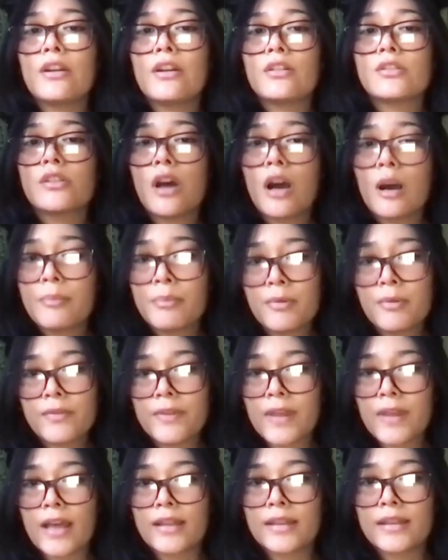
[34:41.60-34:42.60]
And on top of
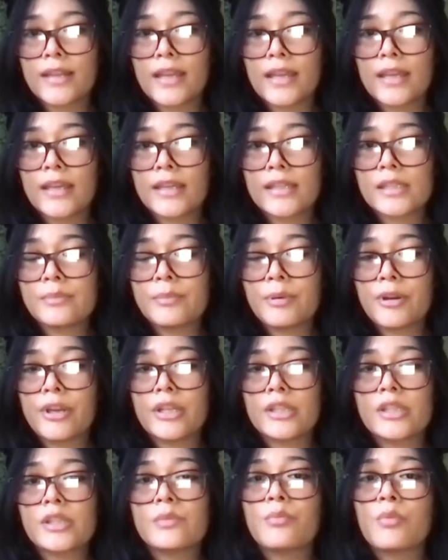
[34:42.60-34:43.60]
that, they
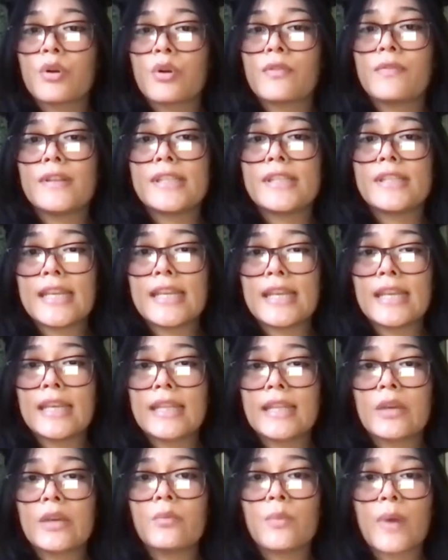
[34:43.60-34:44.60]
experience more
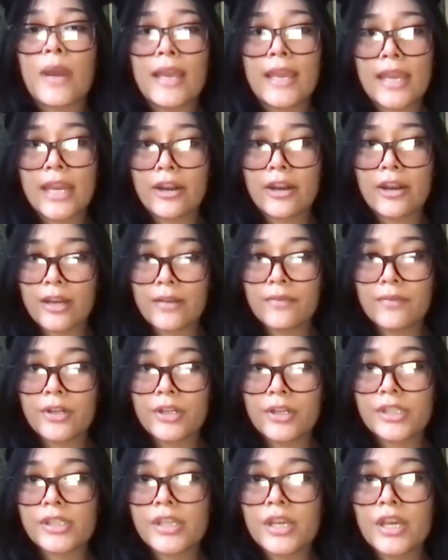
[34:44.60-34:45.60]
fatigue than white
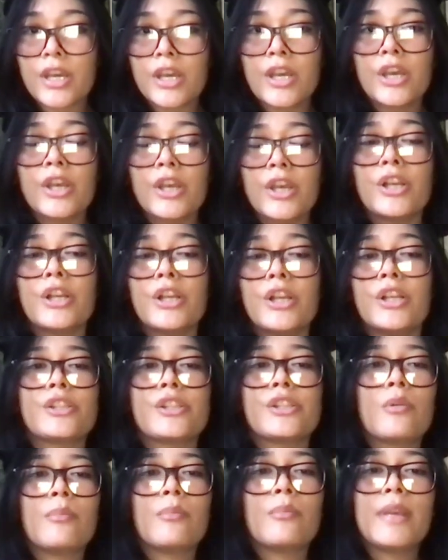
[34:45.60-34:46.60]
caregivers.
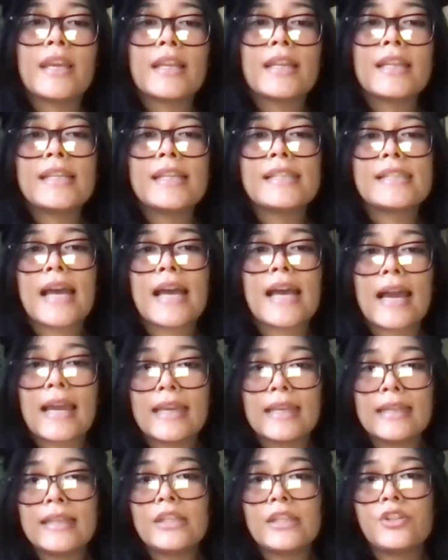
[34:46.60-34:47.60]
So being in these
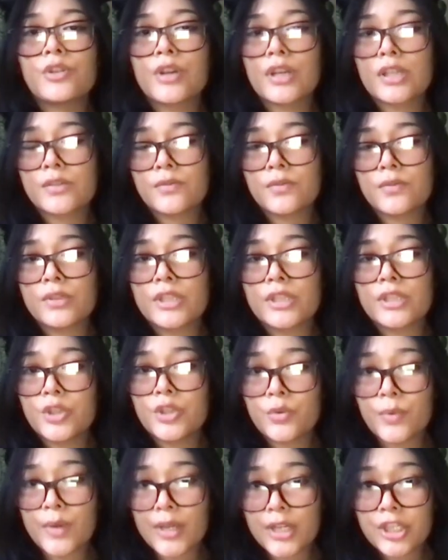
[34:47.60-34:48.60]
highly stressful
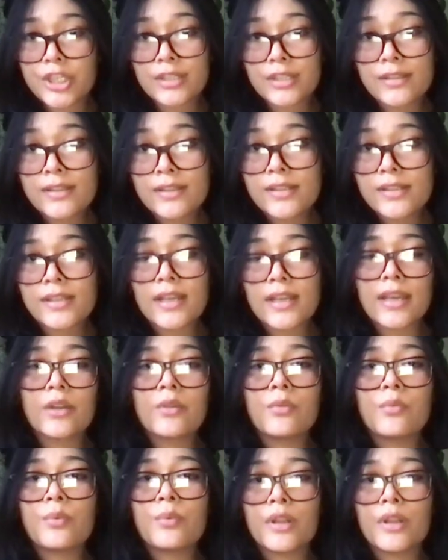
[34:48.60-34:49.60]
situations, it
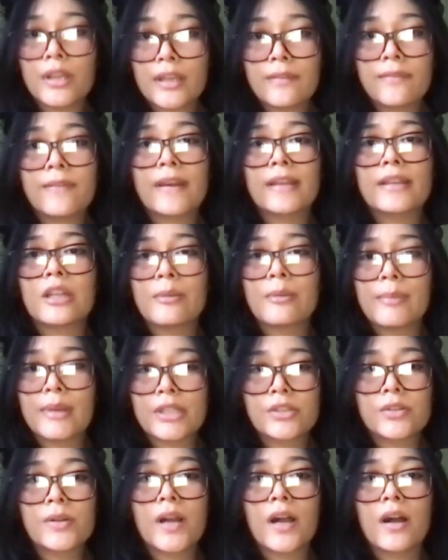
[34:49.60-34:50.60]
can really affect their
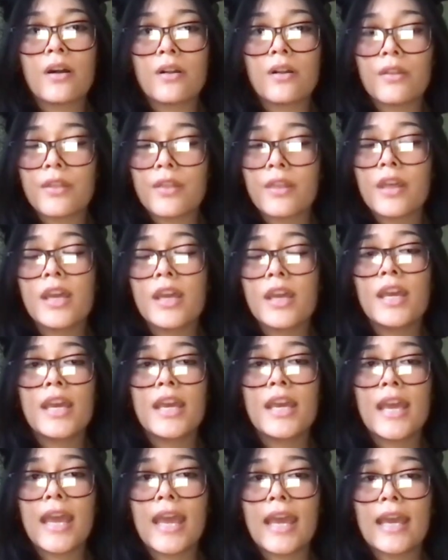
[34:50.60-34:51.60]
mental health
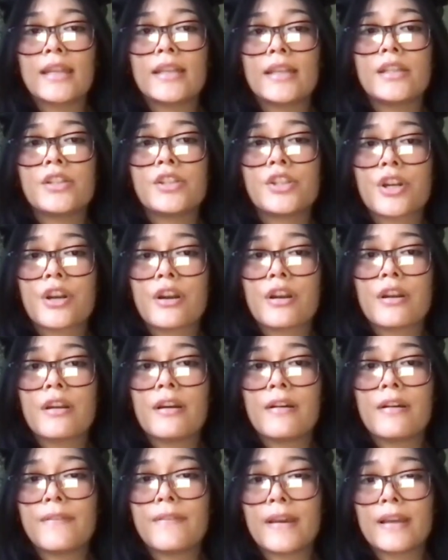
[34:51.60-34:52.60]
and in
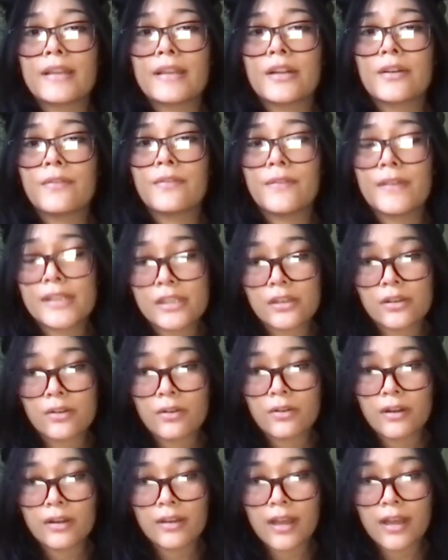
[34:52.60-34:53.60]
turn affect their
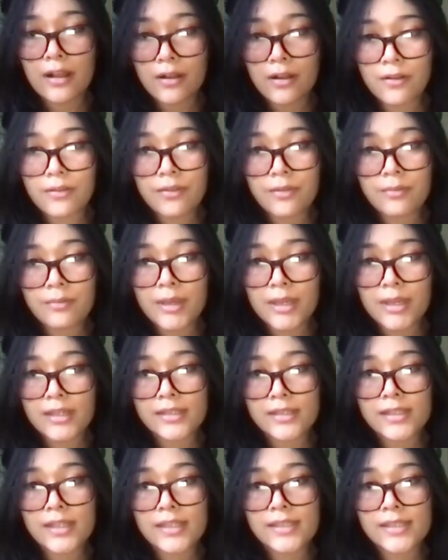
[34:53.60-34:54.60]
physical health
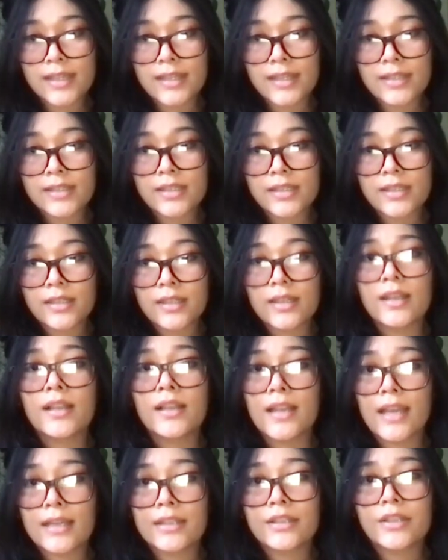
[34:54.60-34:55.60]
because they tend to
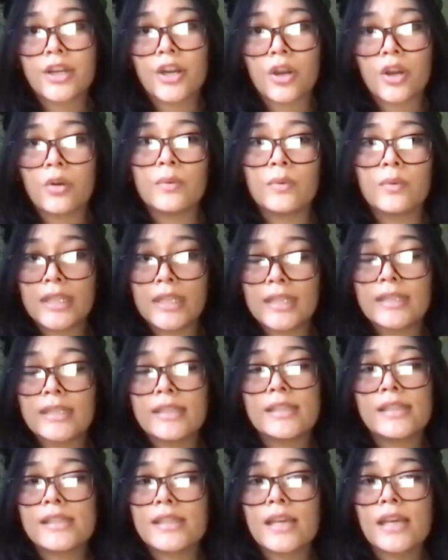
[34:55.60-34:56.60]
neglect their own
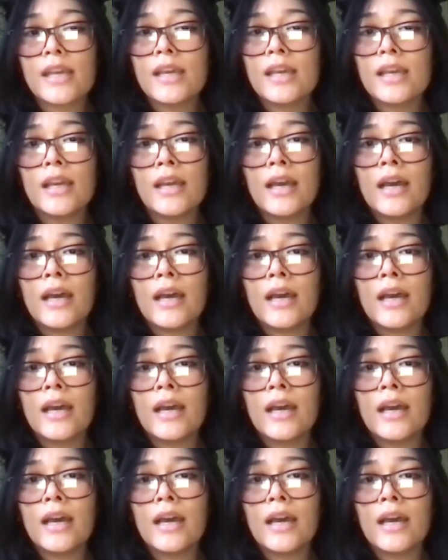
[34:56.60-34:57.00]
needs.